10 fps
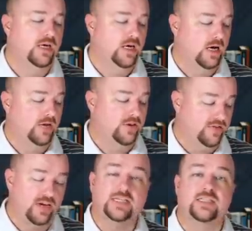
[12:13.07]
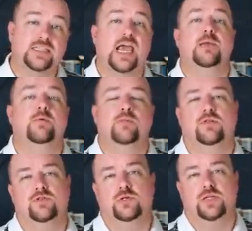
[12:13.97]
The device is capable
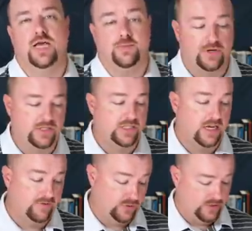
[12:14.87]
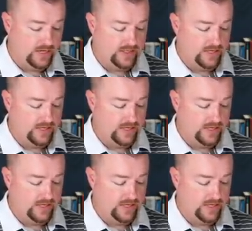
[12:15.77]
of doing that, but instead of doing that,